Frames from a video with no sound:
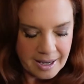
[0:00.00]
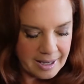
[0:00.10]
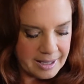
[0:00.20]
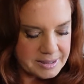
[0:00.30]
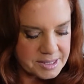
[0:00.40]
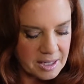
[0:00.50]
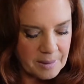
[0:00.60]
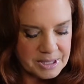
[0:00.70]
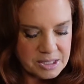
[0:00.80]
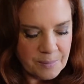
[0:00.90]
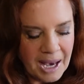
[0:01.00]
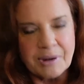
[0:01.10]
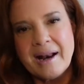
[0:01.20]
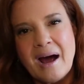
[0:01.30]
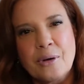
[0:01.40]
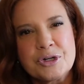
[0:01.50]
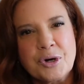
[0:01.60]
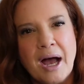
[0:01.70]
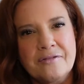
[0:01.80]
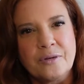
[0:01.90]
And um, it's about an hour
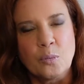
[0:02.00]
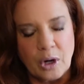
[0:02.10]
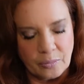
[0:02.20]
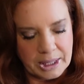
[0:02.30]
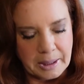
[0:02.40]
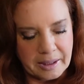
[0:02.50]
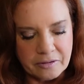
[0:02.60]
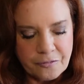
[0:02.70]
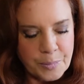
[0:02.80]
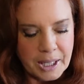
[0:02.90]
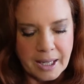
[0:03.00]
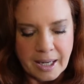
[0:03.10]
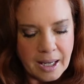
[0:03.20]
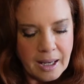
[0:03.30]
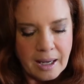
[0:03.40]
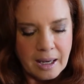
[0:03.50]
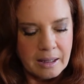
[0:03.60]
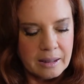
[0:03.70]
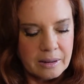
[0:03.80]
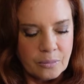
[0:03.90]
drive from where we live, but
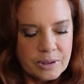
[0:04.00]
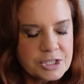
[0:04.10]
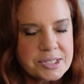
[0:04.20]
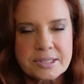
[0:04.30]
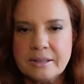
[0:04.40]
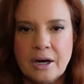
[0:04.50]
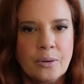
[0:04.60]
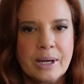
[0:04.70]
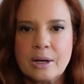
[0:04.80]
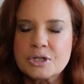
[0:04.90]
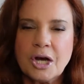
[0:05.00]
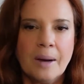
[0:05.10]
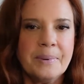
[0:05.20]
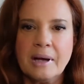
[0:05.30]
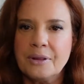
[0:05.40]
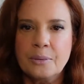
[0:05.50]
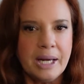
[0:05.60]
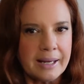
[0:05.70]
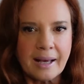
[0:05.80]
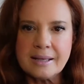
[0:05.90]
uh, we just, you know, we go shopping on the
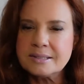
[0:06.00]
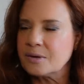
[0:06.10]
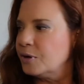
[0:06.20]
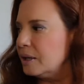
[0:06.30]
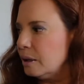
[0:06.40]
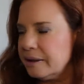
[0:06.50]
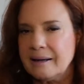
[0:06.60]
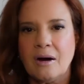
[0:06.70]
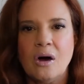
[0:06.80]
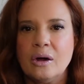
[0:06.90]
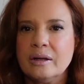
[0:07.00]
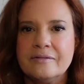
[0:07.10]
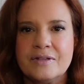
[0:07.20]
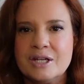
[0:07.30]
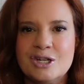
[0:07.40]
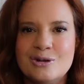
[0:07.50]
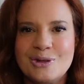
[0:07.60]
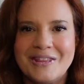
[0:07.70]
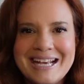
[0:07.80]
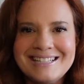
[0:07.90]
weekends and we look at all of the new
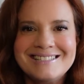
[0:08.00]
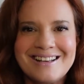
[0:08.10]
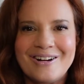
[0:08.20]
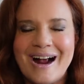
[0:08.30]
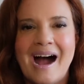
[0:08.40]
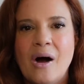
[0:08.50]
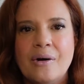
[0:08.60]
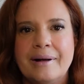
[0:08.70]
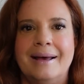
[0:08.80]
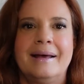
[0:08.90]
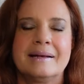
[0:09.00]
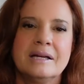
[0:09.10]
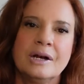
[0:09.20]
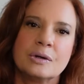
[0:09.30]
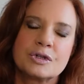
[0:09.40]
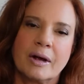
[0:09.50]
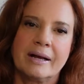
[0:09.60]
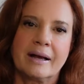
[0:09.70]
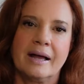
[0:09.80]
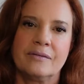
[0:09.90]
things that are out and, you know, try to
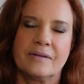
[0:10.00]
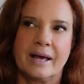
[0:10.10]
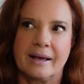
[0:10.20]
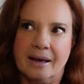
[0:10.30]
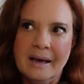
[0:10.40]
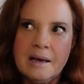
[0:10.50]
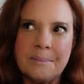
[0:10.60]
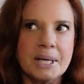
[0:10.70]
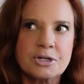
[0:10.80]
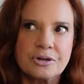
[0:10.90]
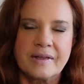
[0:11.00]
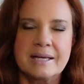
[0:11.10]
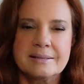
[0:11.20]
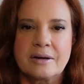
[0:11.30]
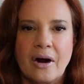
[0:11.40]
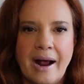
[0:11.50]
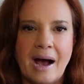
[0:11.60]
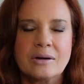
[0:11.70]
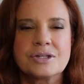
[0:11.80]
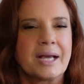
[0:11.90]
kind of like picture things in our
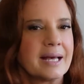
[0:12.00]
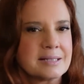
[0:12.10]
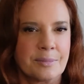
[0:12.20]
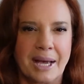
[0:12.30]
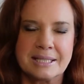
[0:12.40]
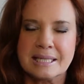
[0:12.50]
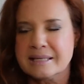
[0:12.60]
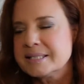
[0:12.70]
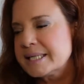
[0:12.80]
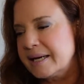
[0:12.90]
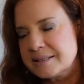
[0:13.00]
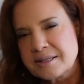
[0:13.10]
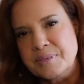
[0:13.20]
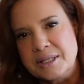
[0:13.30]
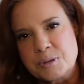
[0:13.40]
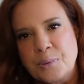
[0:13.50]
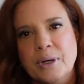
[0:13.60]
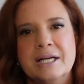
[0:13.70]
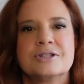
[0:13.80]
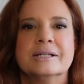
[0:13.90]
house to get some ideas, to get some
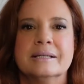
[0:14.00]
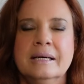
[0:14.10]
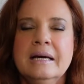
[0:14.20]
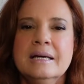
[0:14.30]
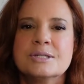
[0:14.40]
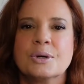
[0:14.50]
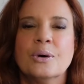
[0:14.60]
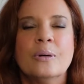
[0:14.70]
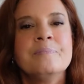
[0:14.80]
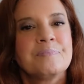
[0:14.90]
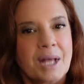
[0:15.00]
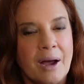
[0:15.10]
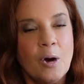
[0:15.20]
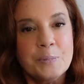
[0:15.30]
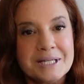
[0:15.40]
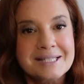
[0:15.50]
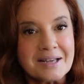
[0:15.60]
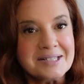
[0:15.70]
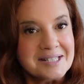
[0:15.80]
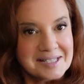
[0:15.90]
inspiration. So I hope this
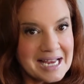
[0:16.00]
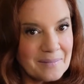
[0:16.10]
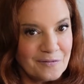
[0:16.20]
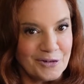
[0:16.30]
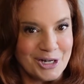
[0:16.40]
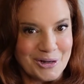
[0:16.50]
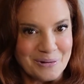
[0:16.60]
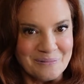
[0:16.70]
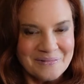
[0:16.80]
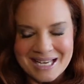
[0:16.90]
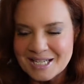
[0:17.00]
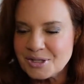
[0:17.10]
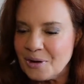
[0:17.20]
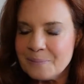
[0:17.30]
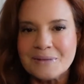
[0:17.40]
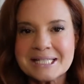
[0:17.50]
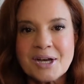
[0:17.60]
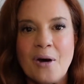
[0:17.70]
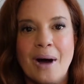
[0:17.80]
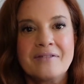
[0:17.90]
does the same for you. So let's
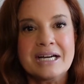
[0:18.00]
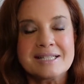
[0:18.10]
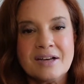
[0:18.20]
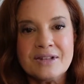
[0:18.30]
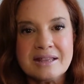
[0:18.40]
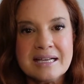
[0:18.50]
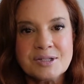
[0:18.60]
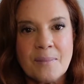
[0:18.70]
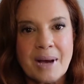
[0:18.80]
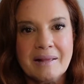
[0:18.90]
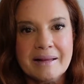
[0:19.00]
go. I've got seven things on my